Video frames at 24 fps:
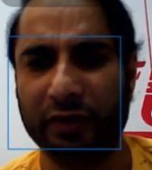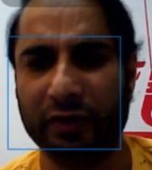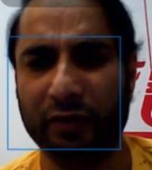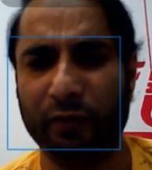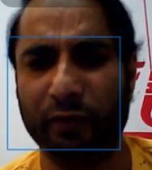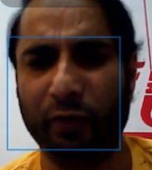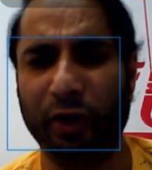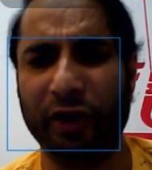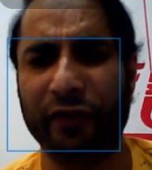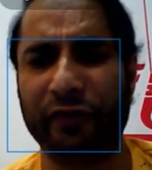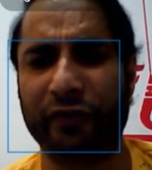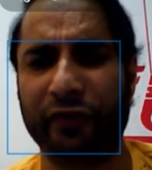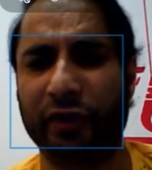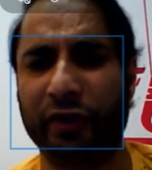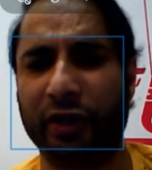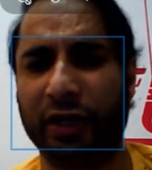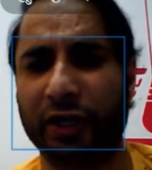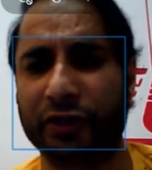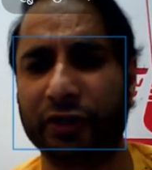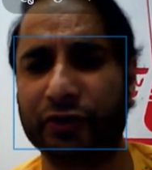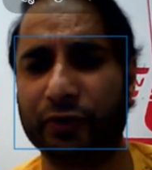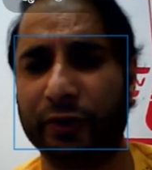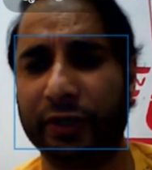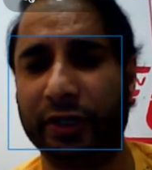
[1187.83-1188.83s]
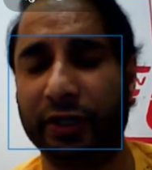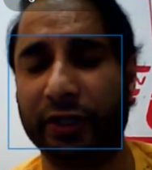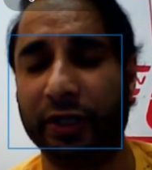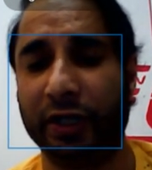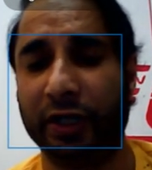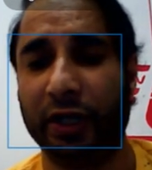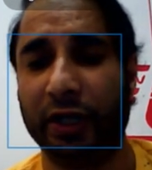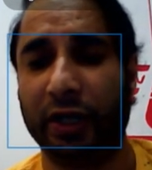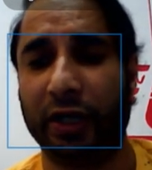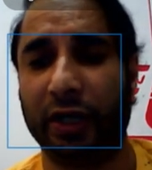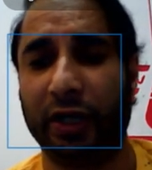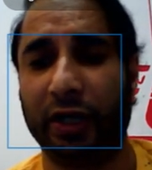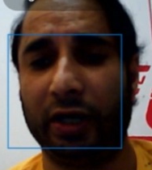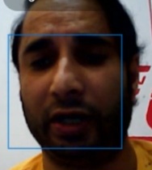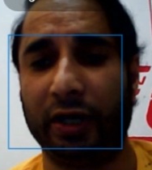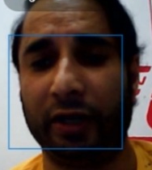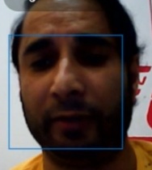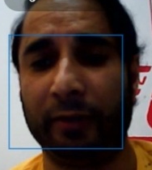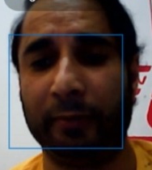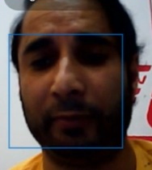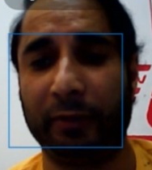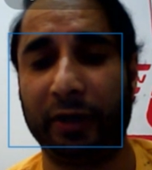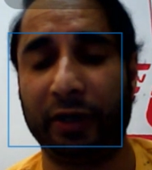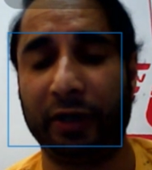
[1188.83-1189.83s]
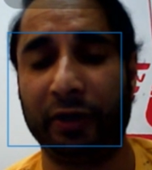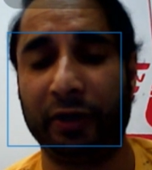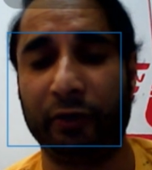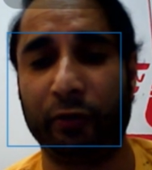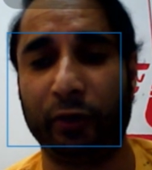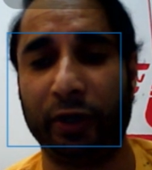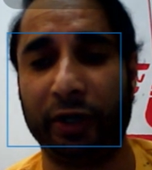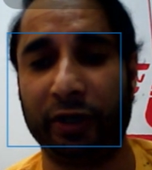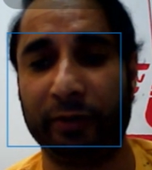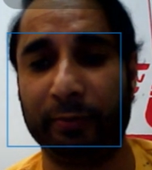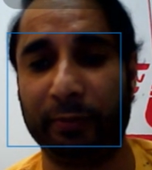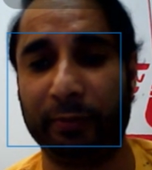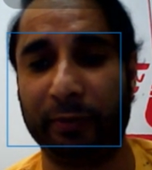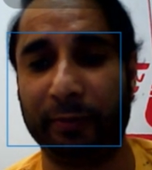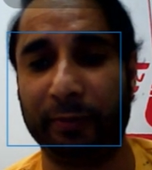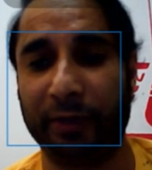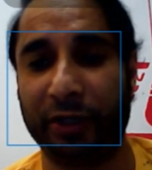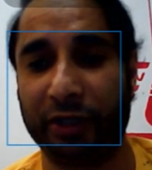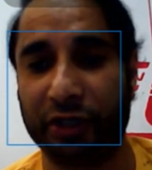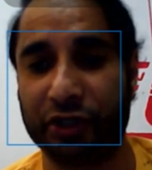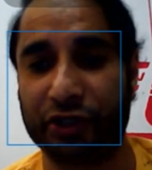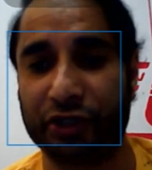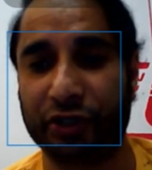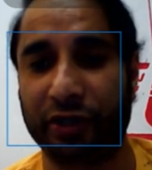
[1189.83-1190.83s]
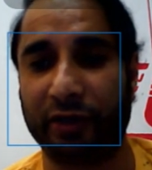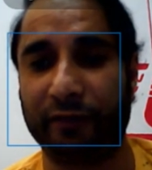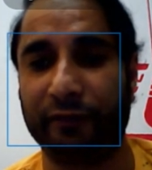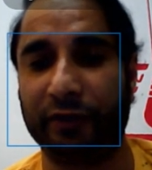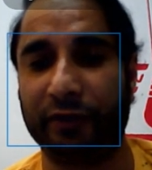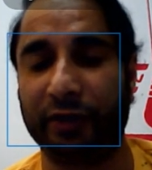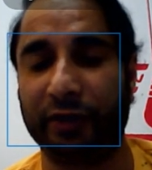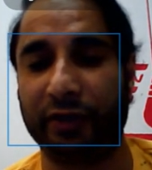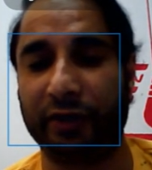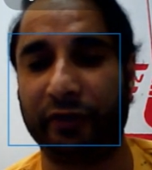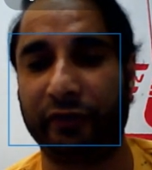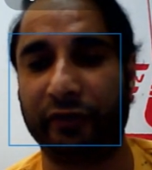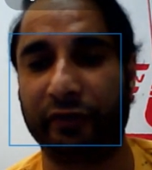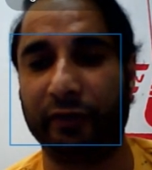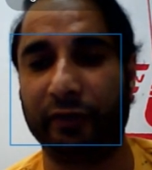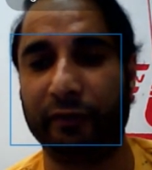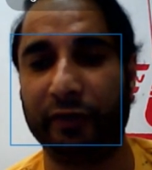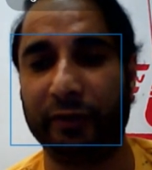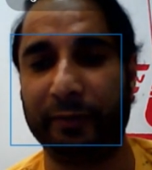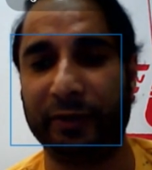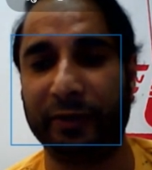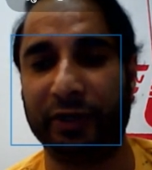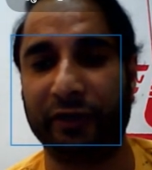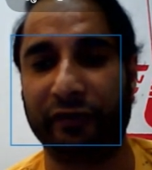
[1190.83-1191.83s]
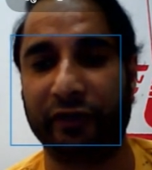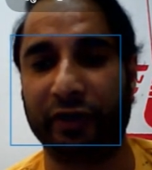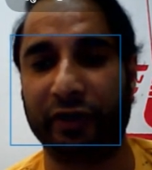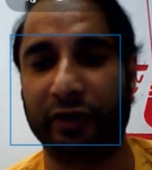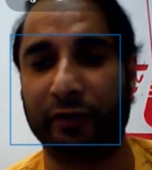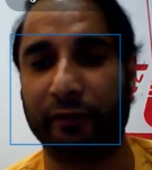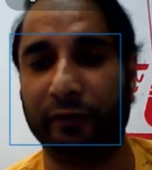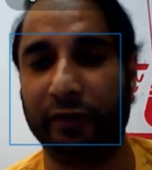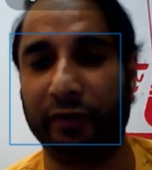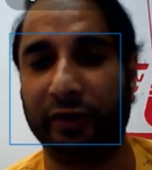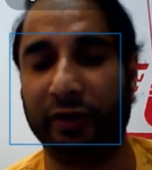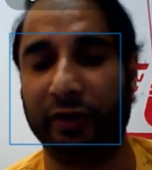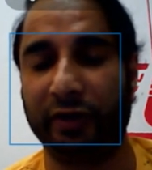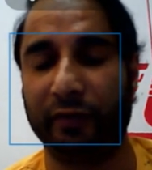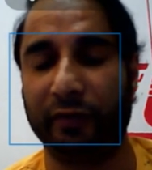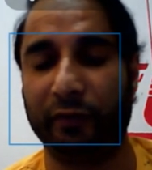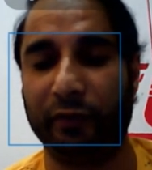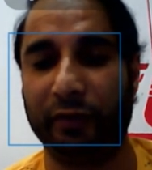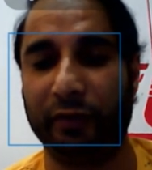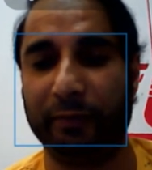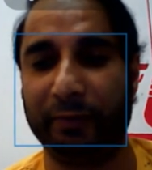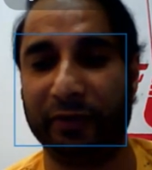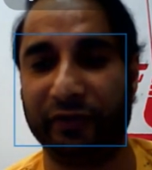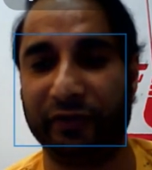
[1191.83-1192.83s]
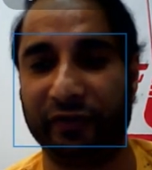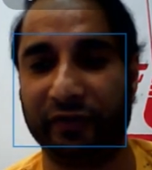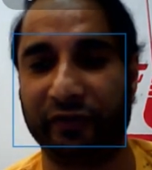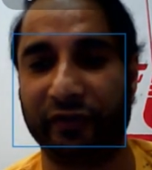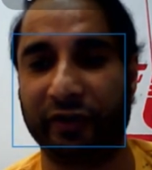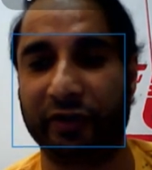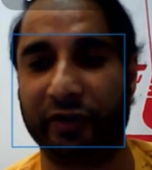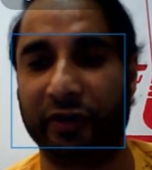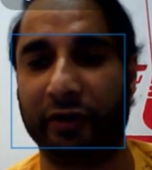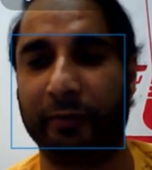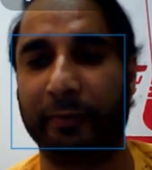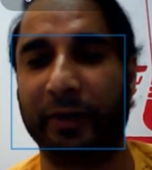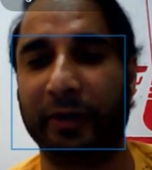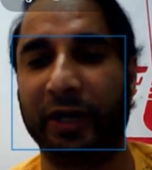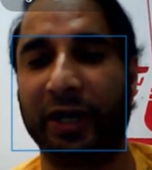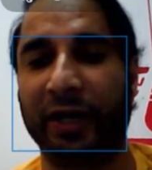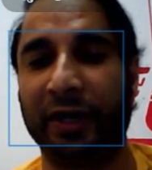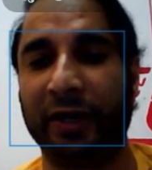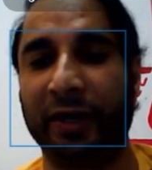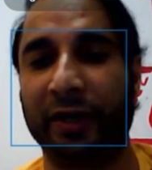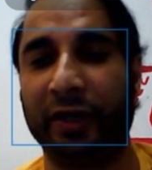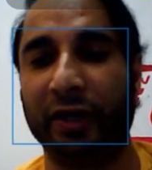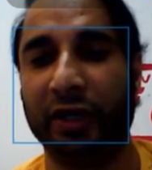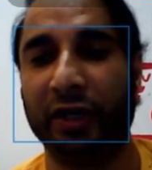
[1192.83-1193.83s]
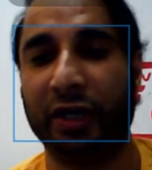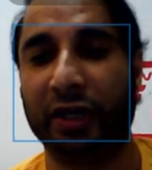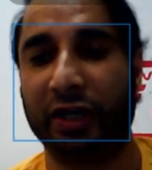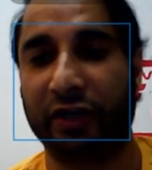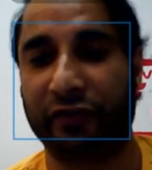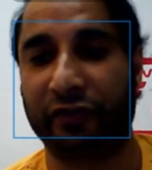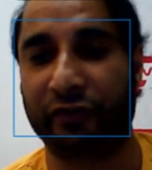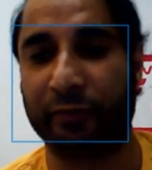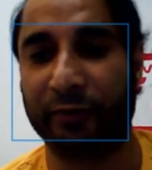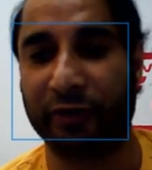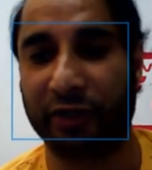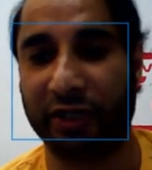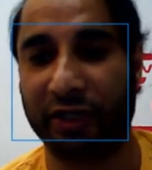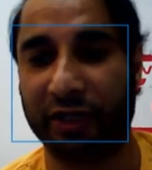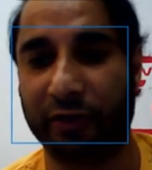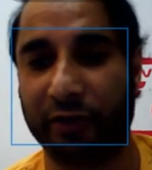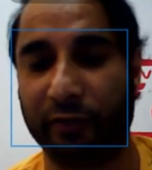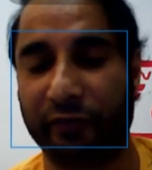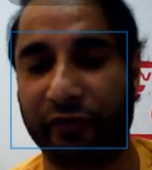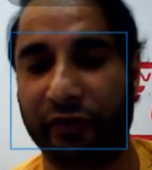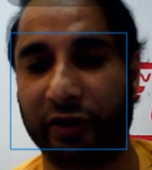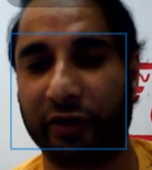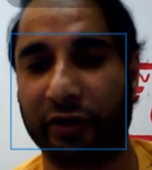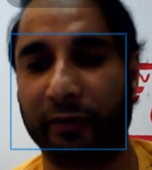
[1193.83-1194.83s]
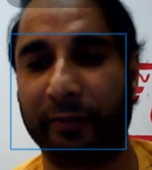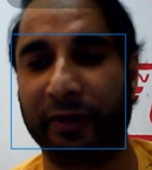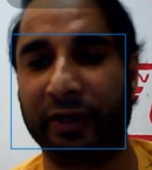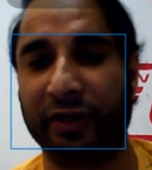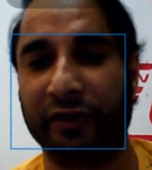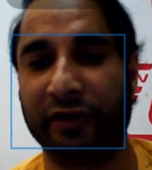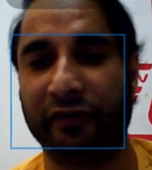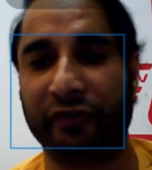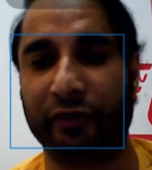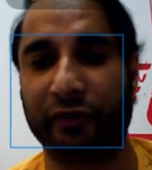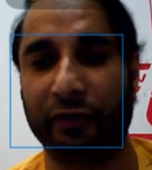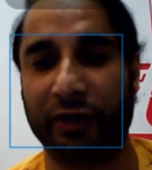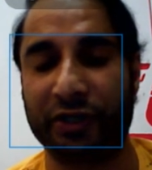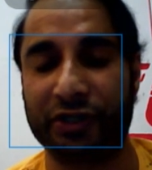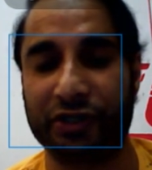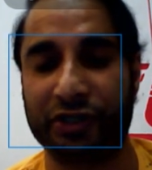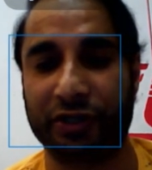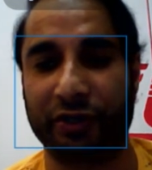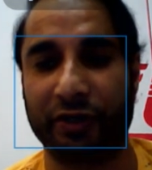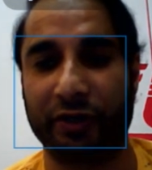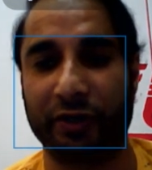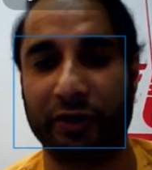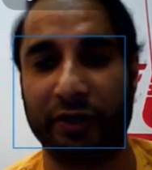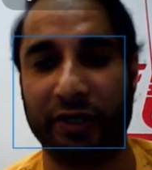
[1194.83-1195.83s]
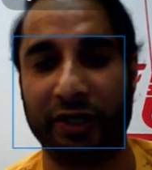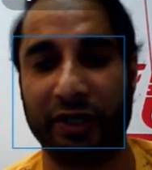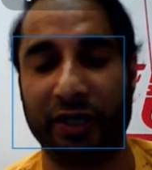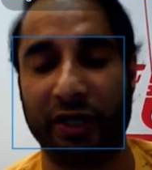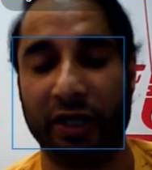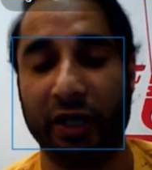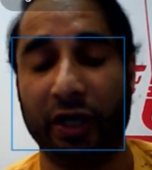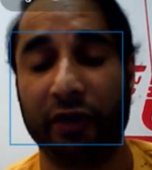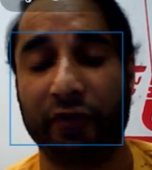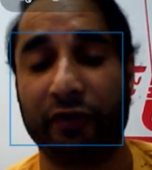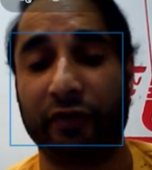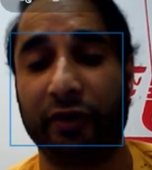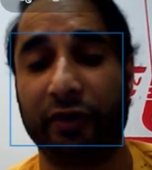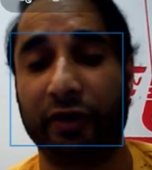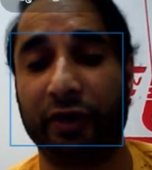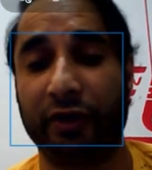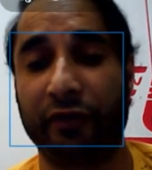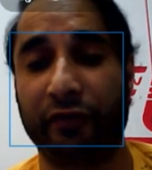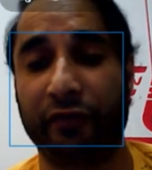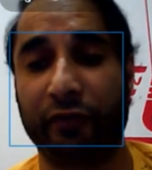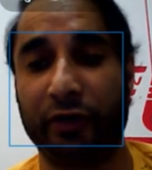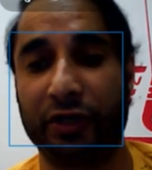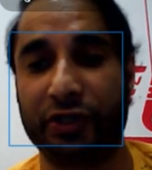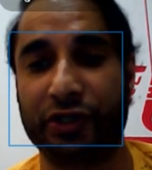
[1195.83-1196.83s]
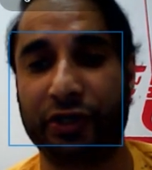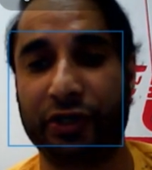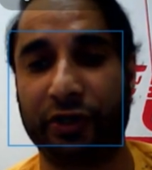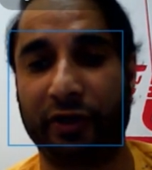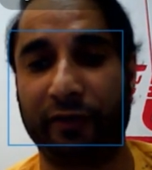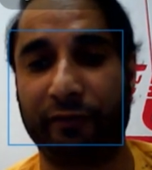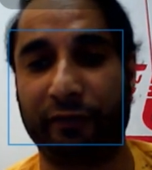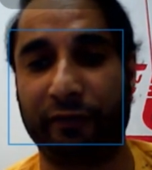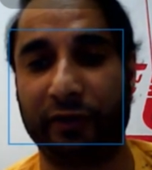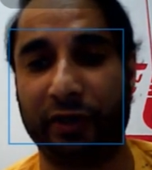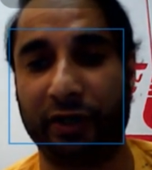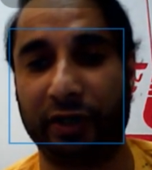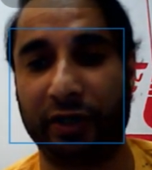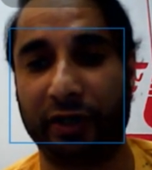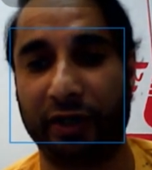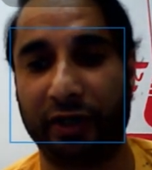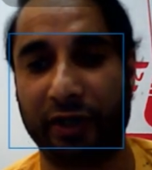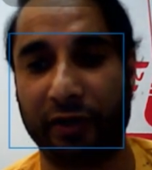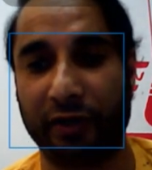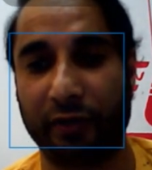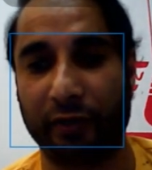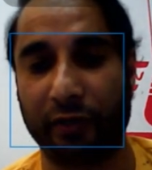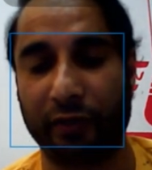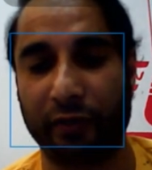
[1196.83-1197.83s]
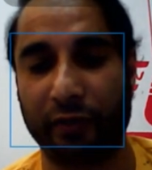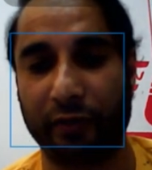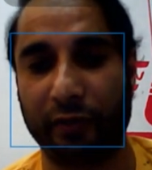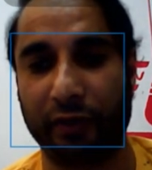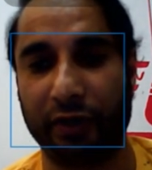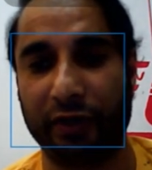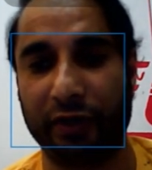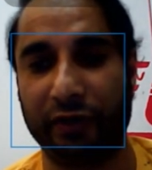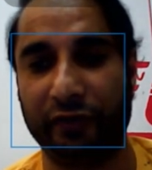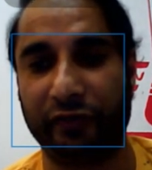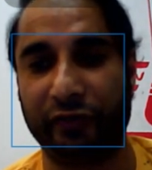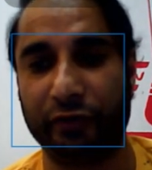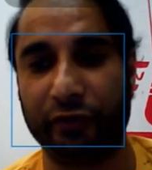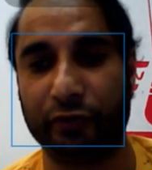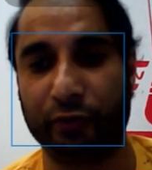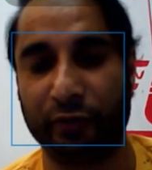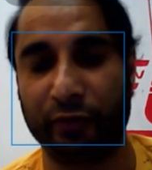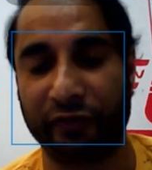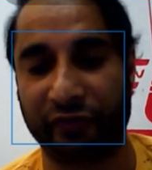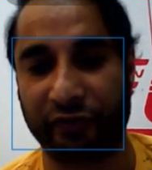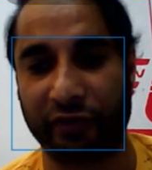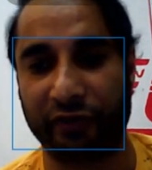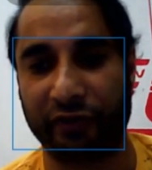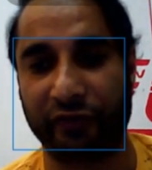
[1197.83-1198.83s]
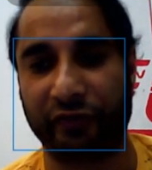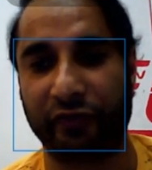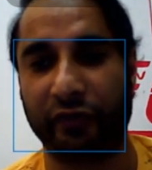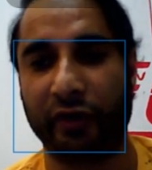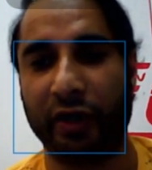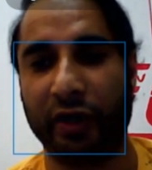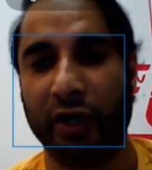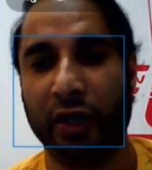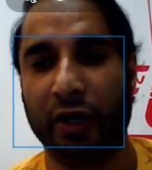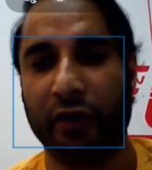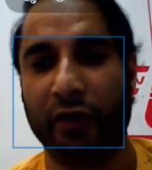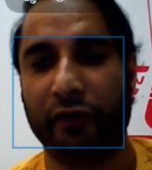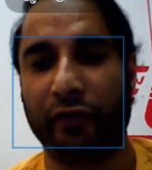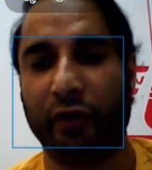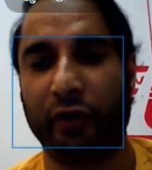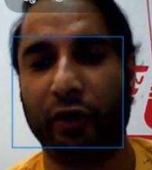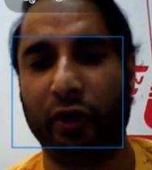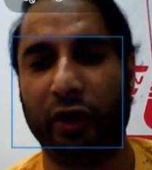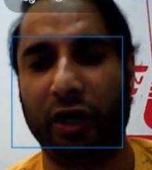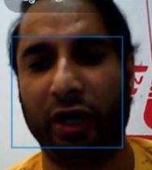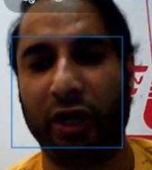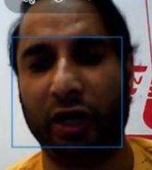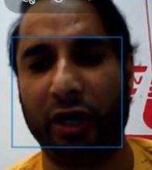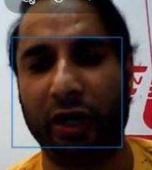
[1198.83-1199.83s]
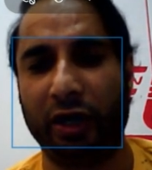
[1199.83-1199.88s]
was actually end-to-end implementation of this VPN setup, VPC setup, and customer gateway setup, and installation of EC2 instance. So